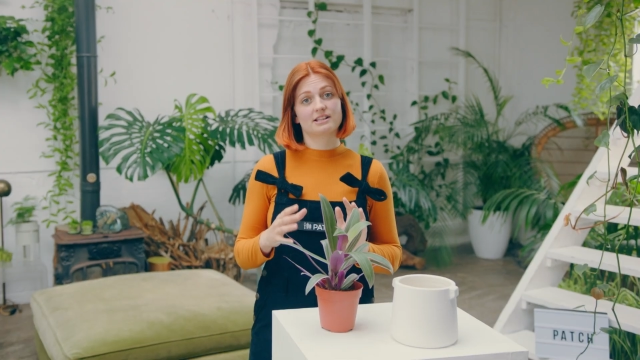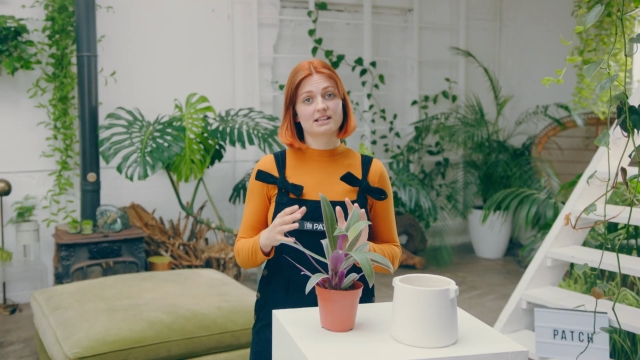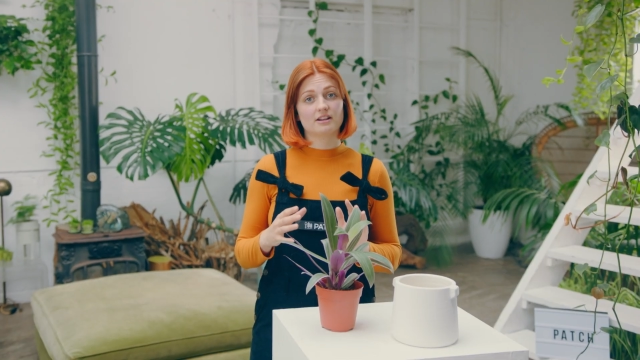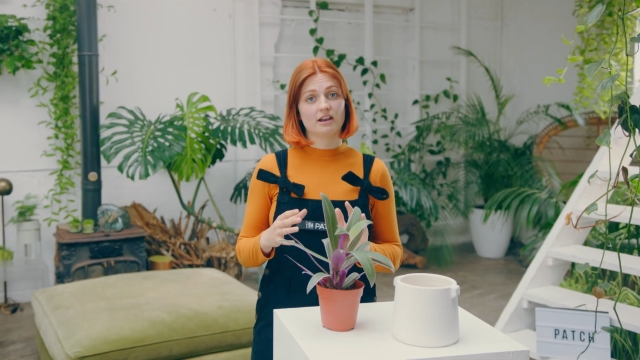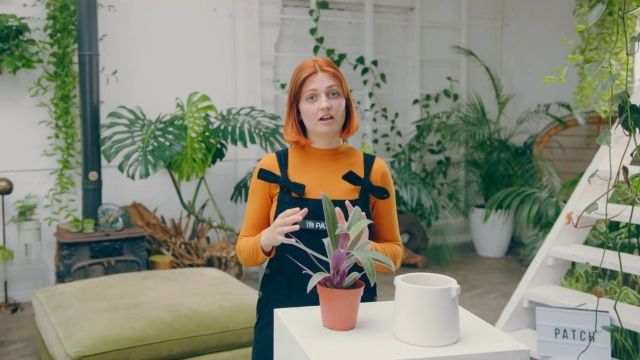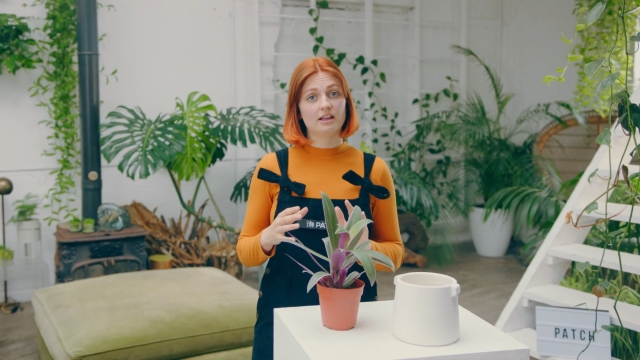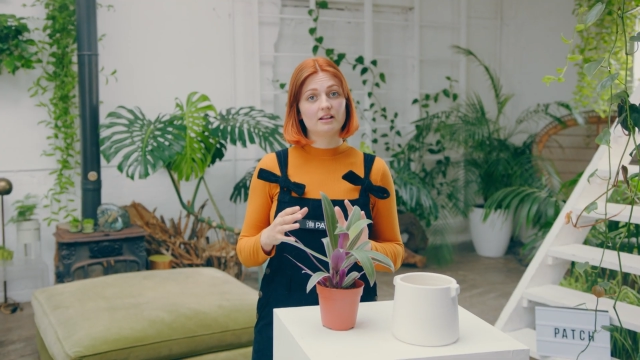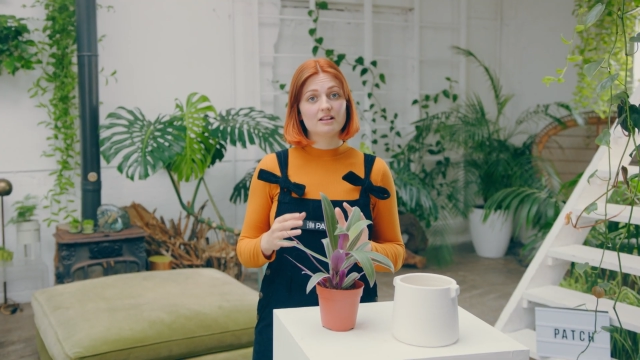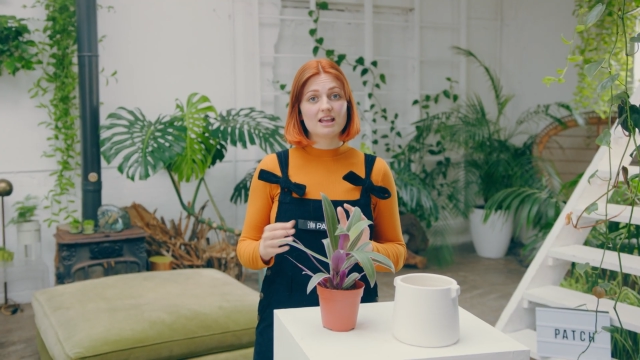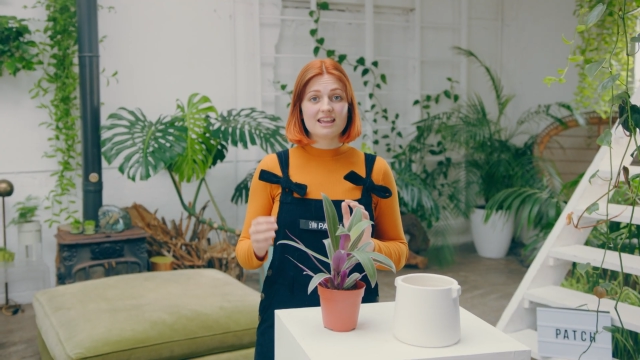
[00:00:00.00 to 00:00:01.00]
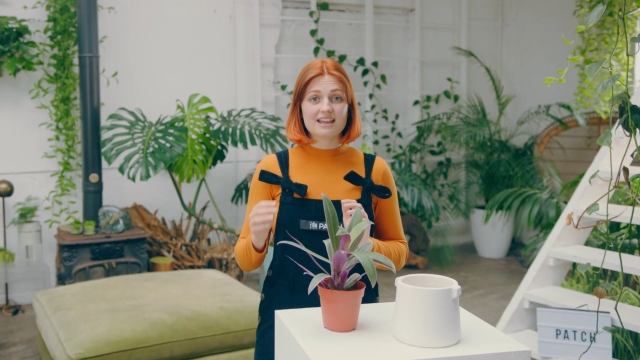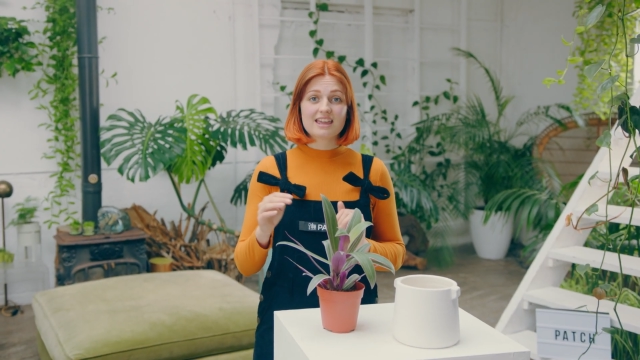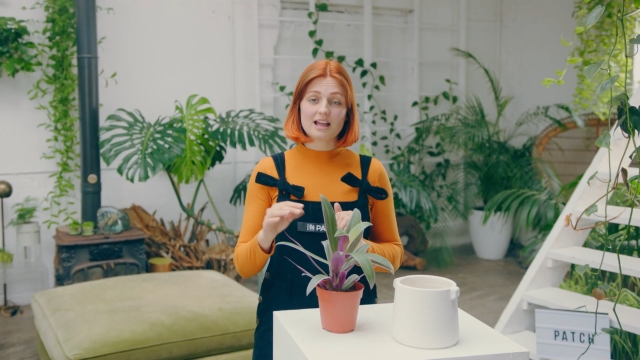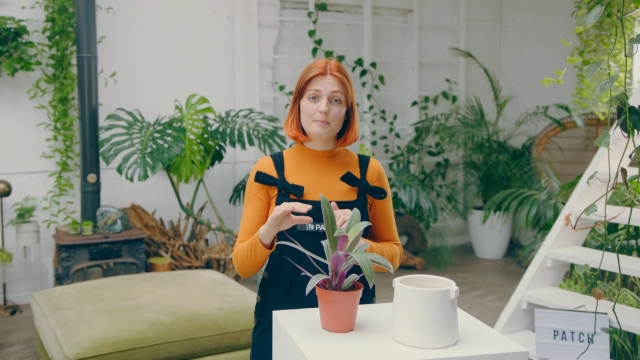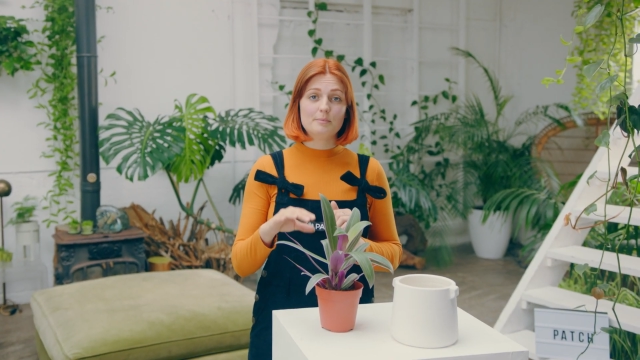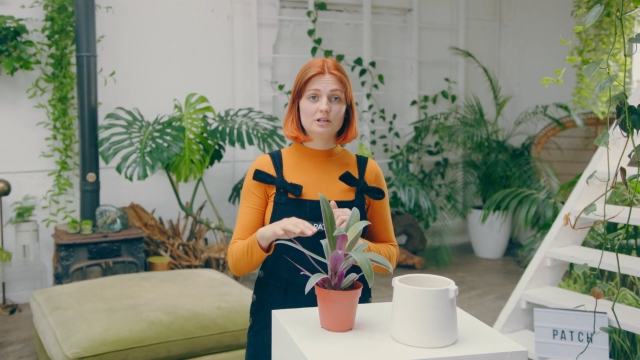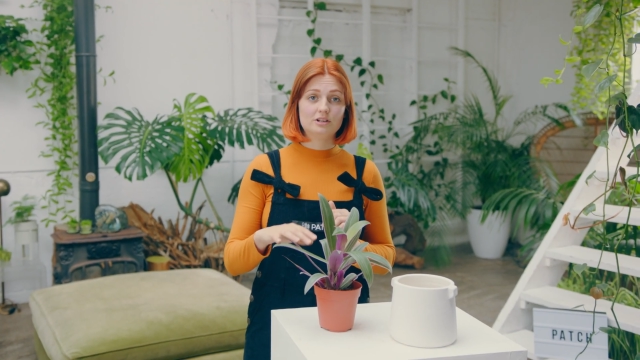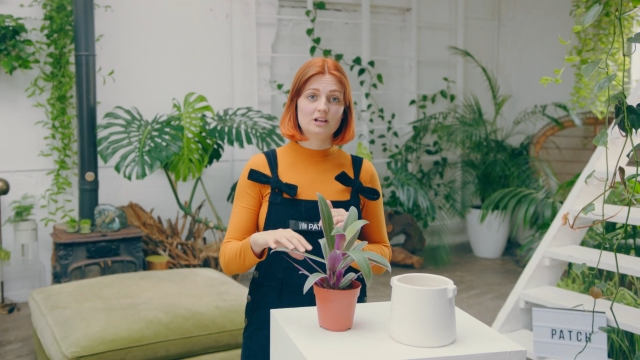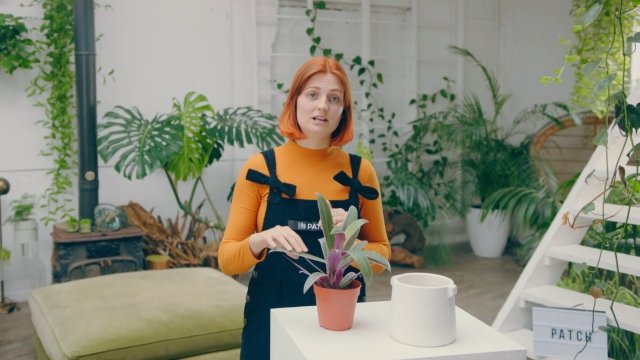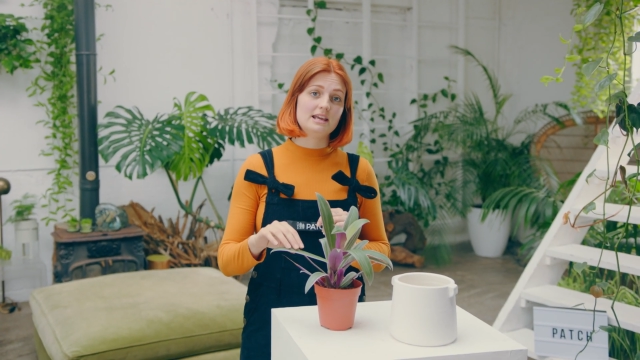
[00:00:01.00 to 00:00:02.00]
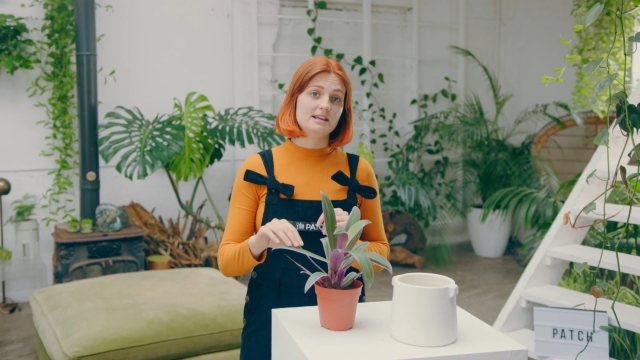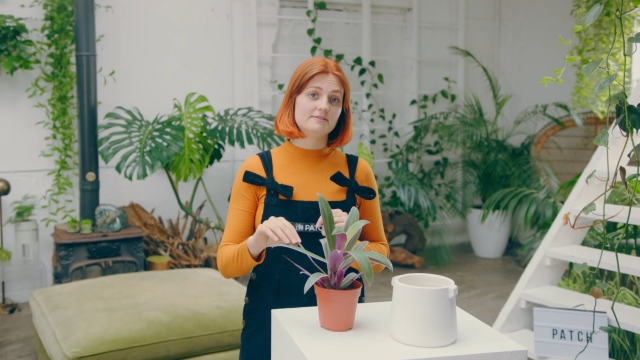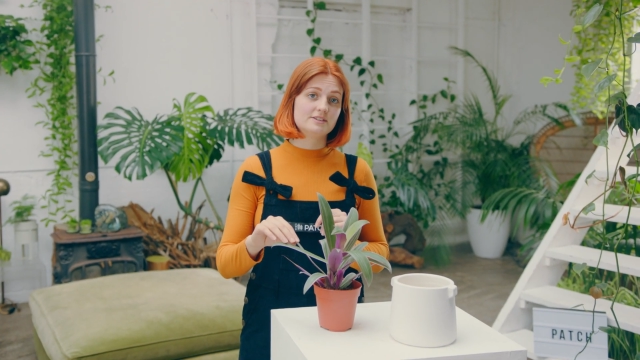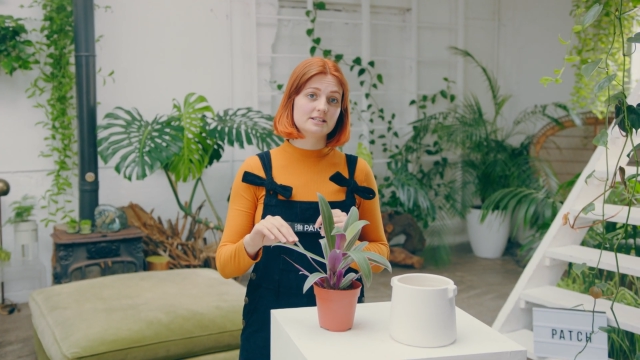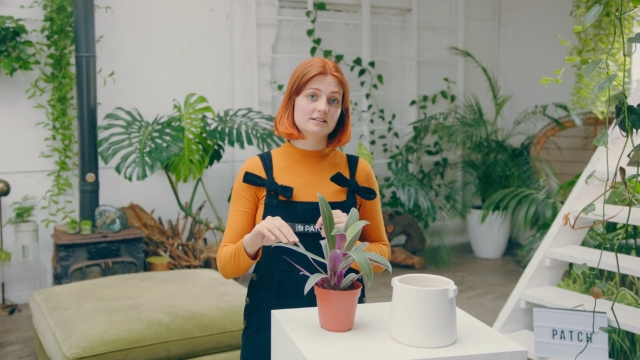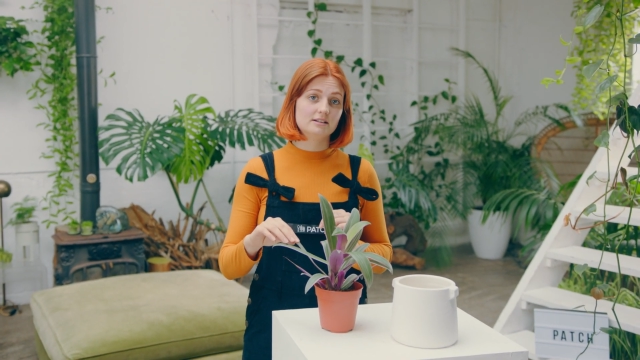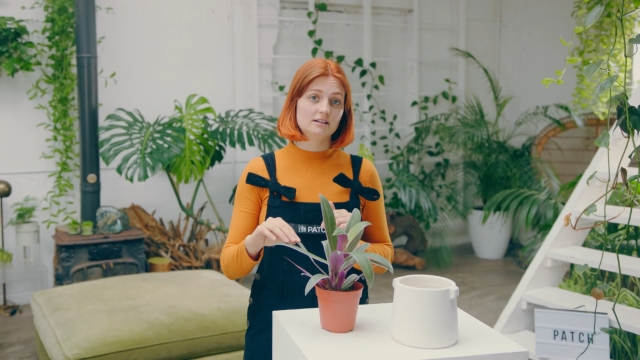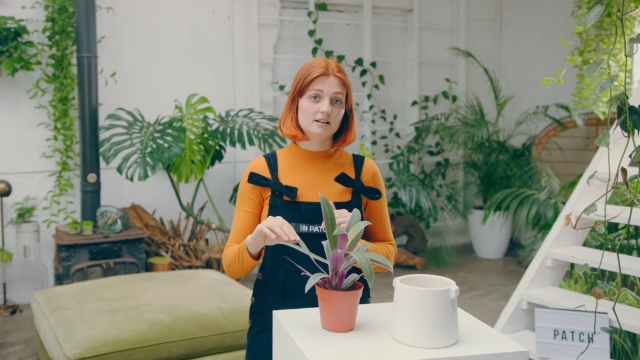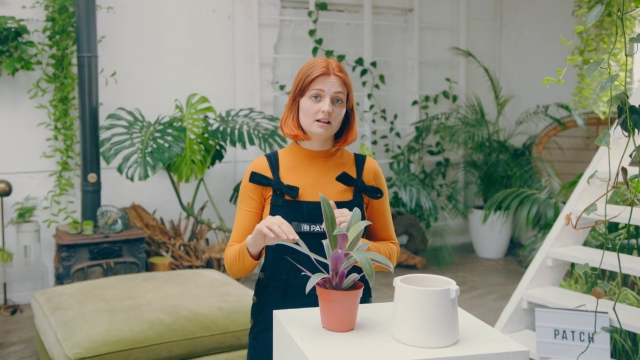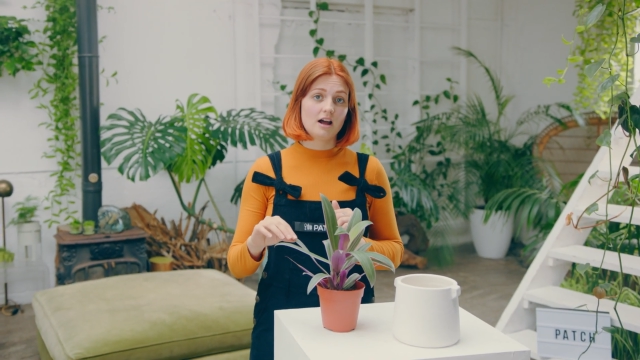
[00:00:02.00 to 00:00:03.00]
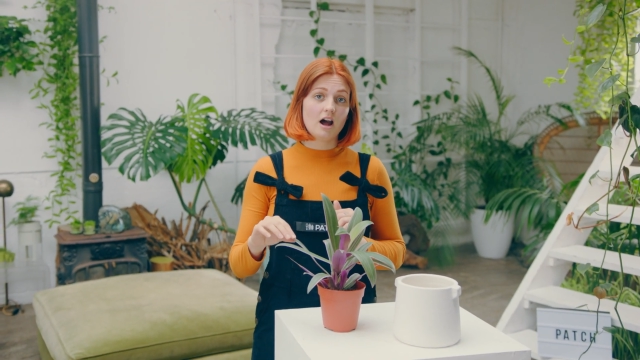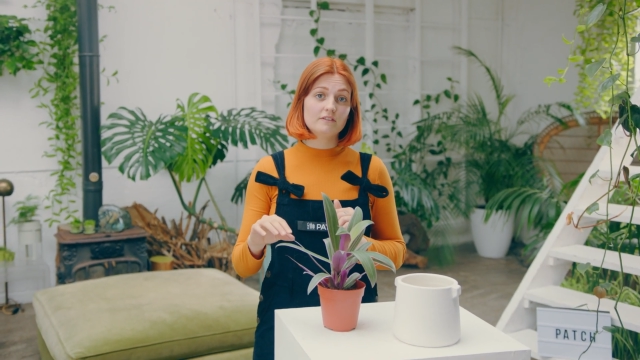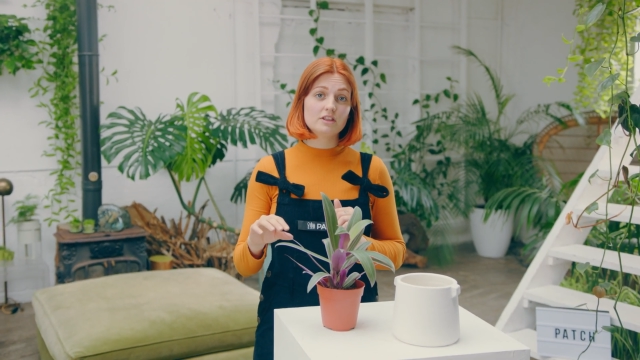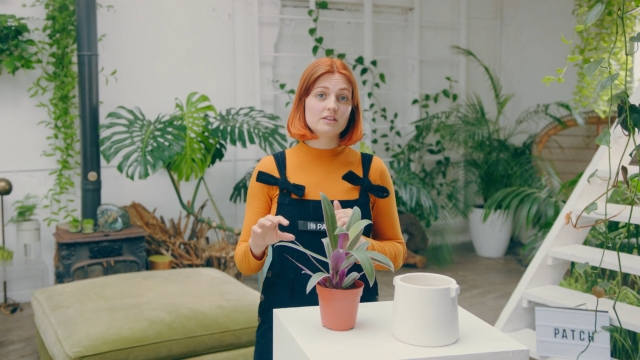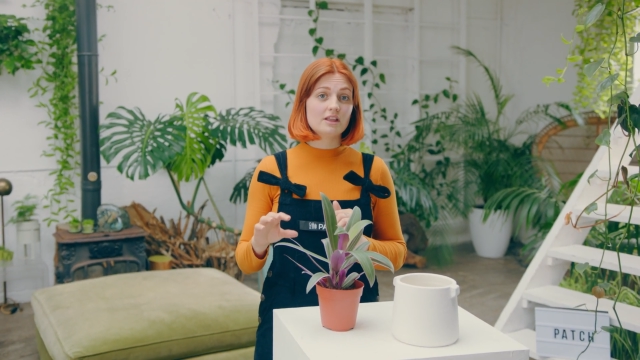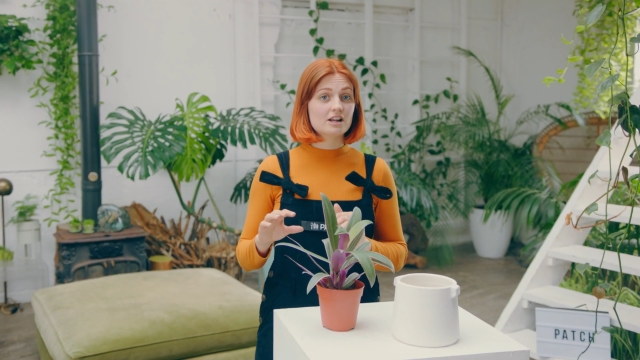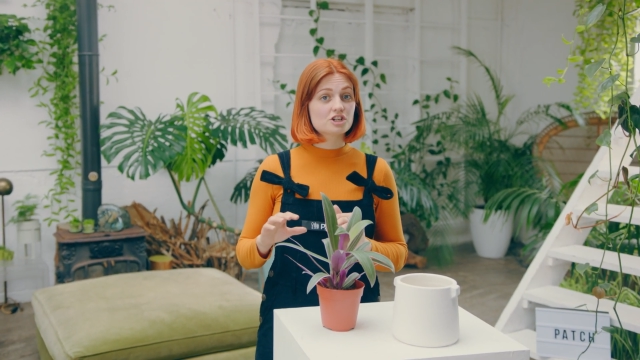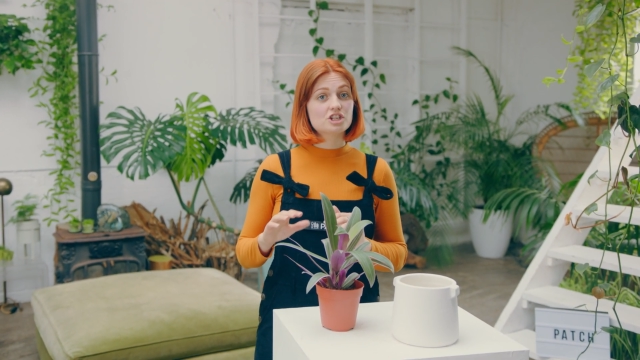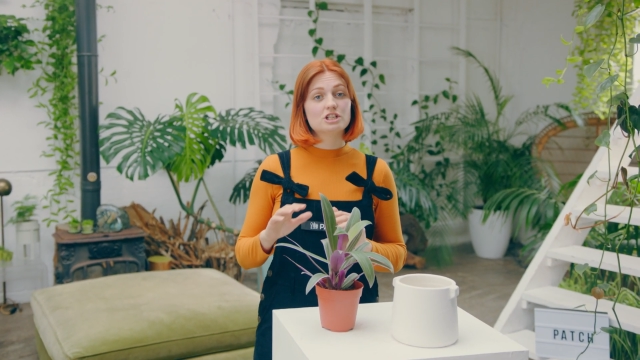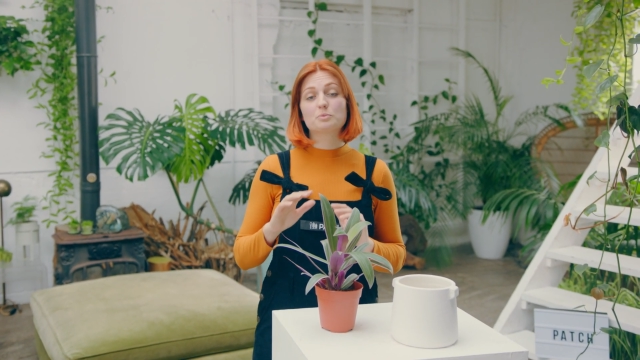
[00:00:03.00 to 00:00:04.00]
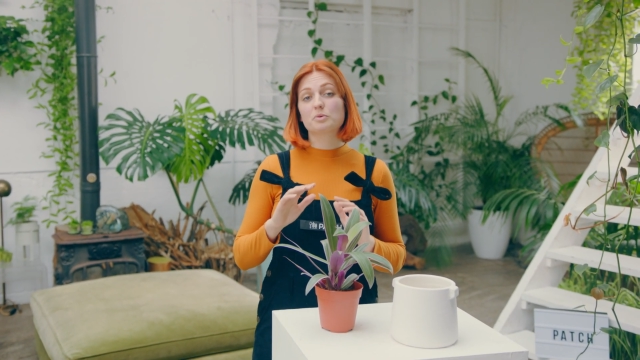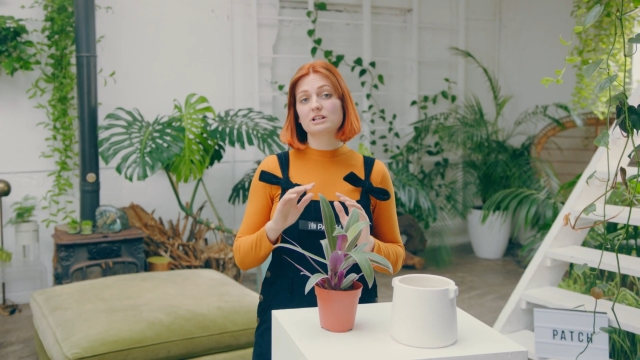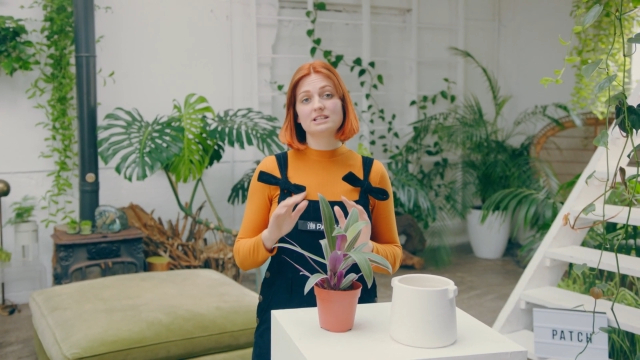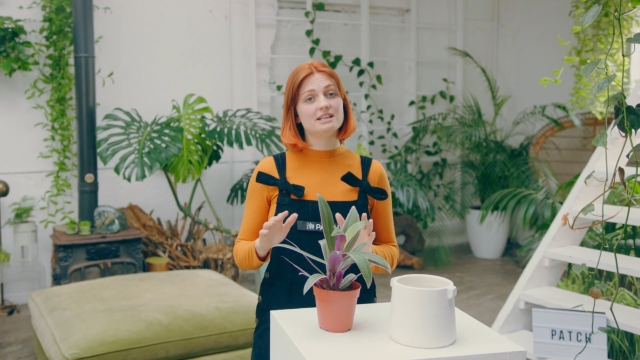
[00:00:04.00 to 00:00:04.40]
sunlight. It can burn her leaves. Other than that, she's pretty